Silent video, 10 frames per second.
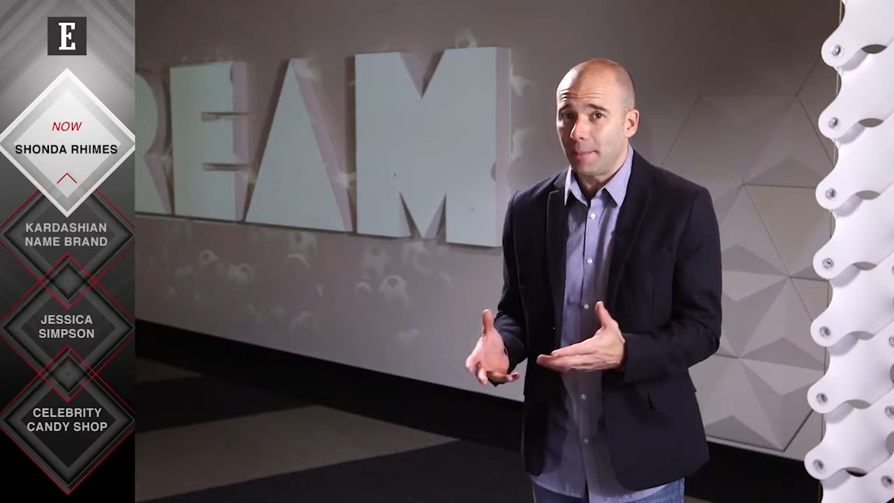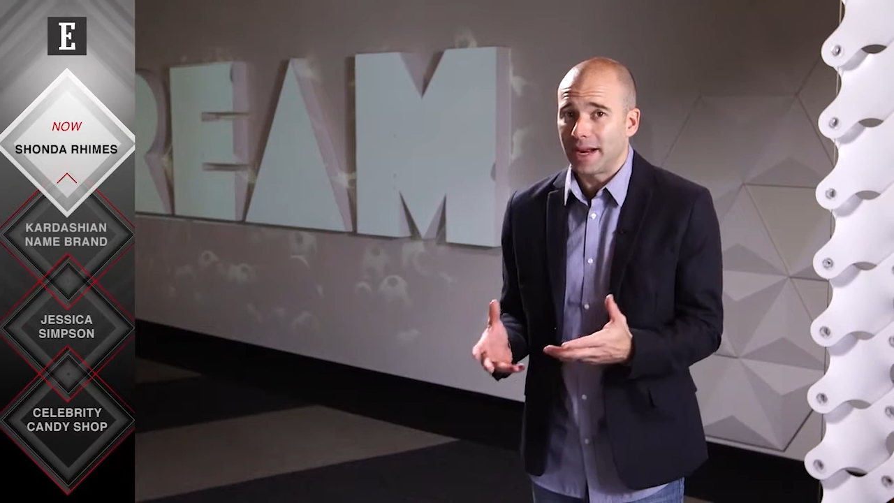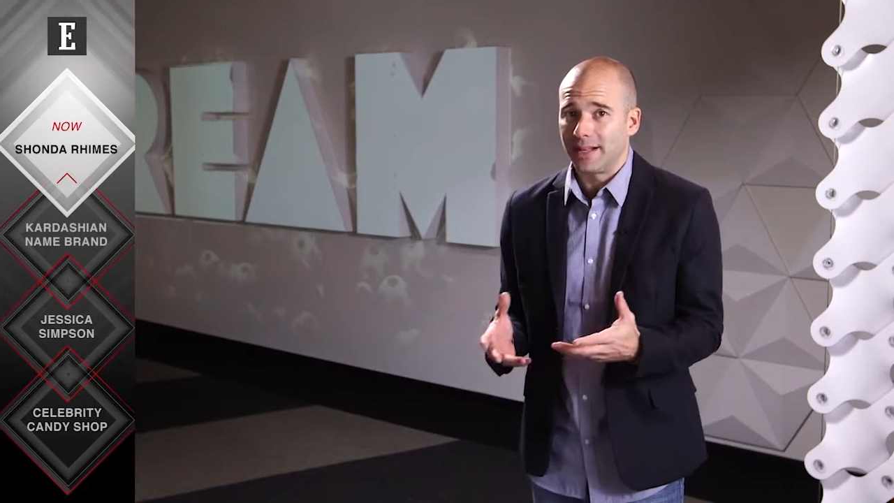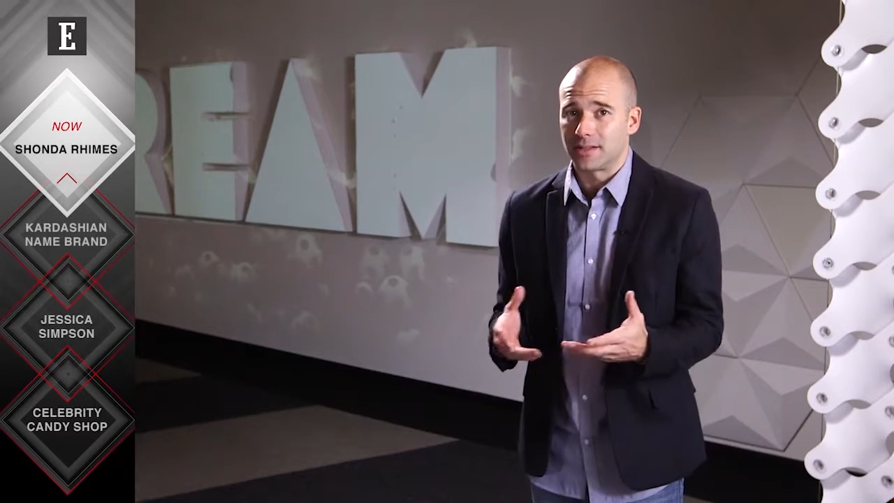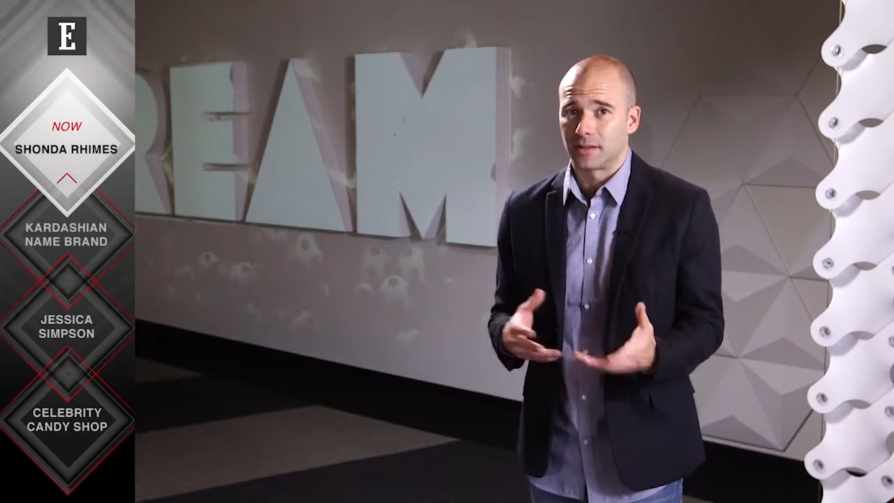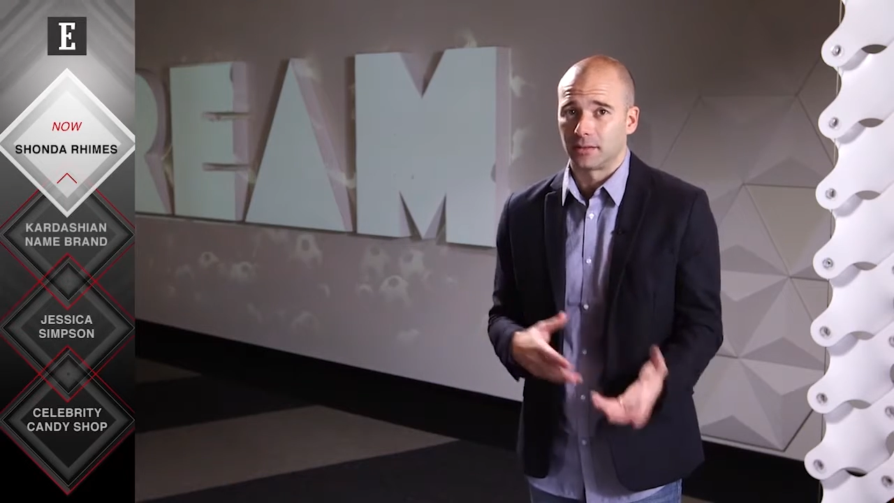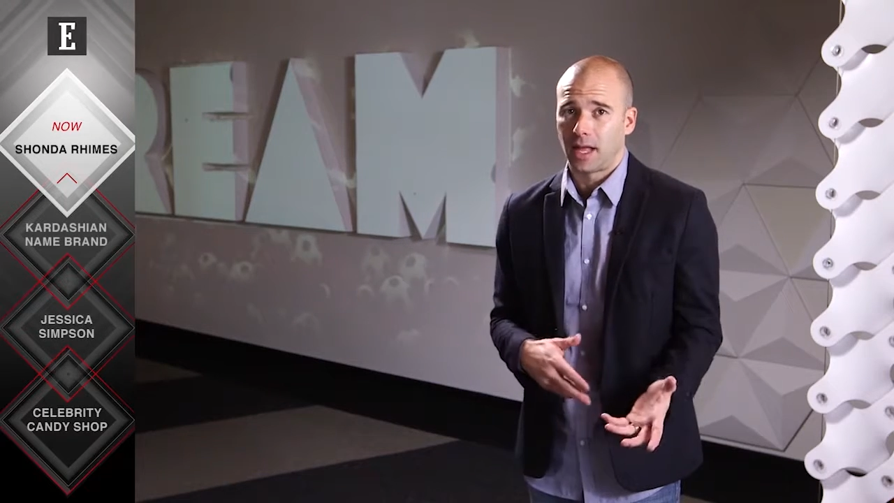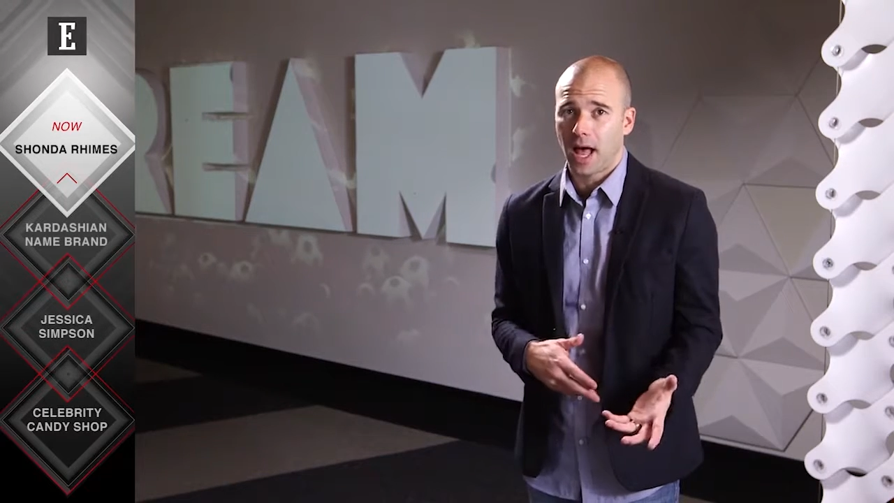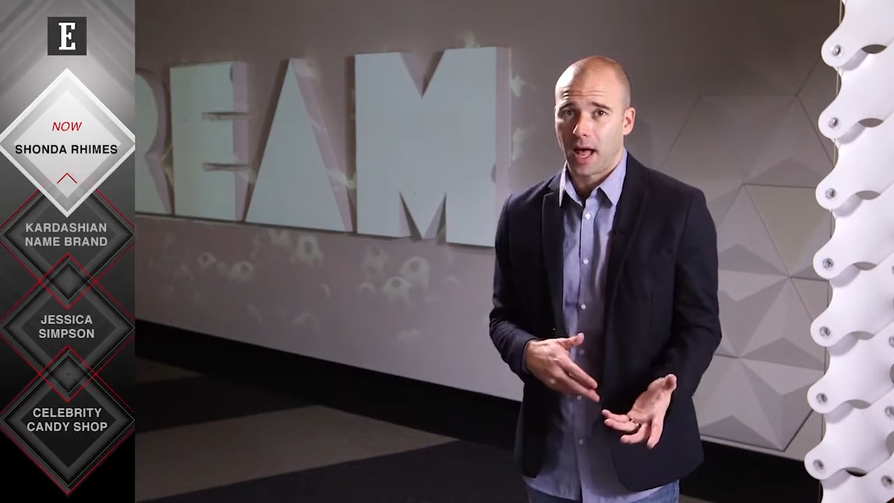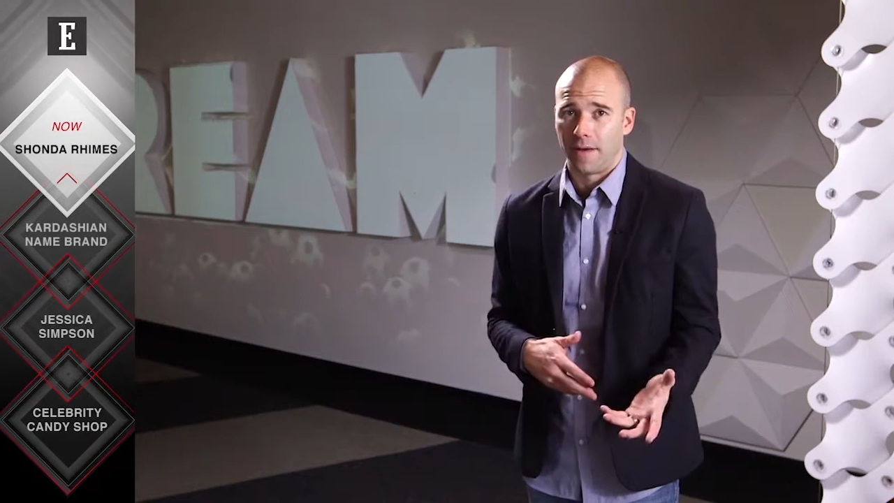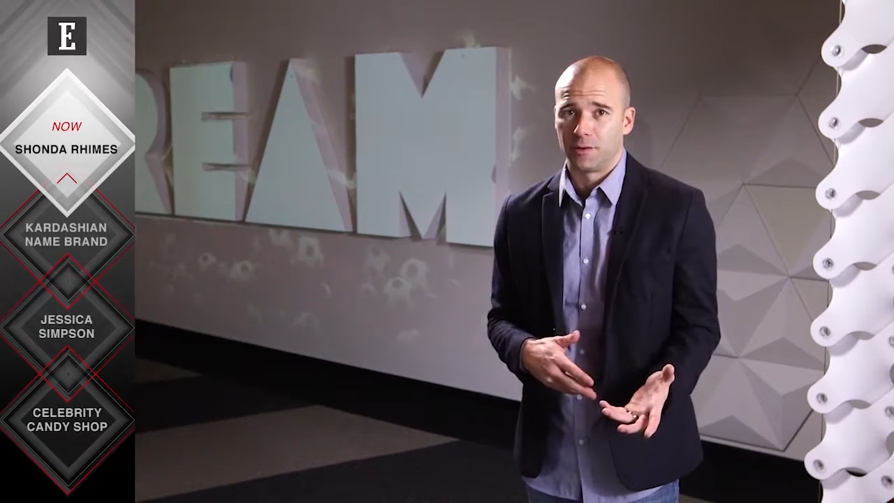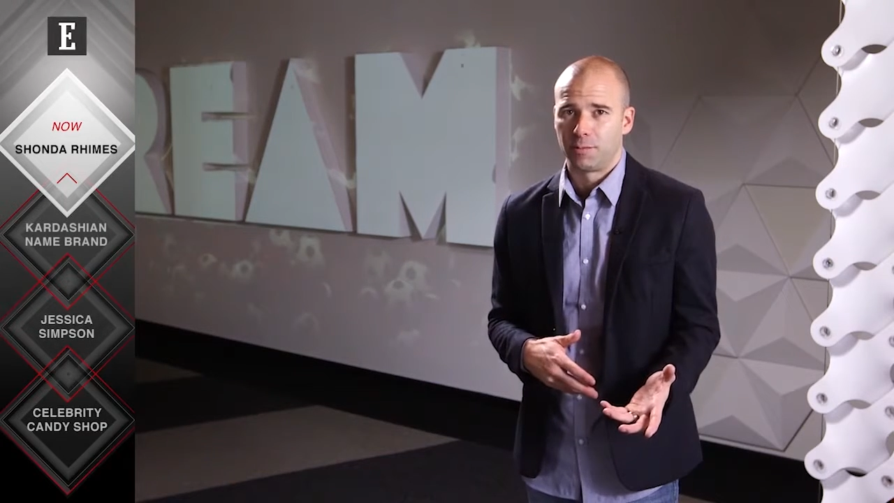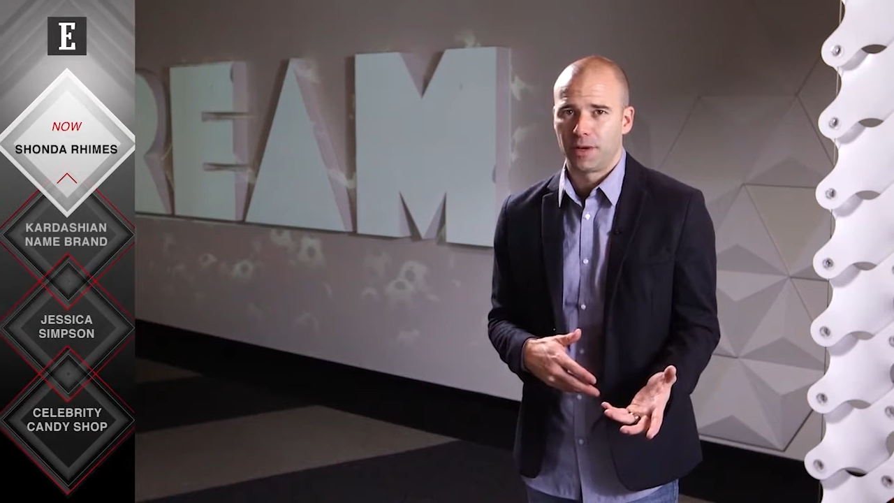dominates their lives.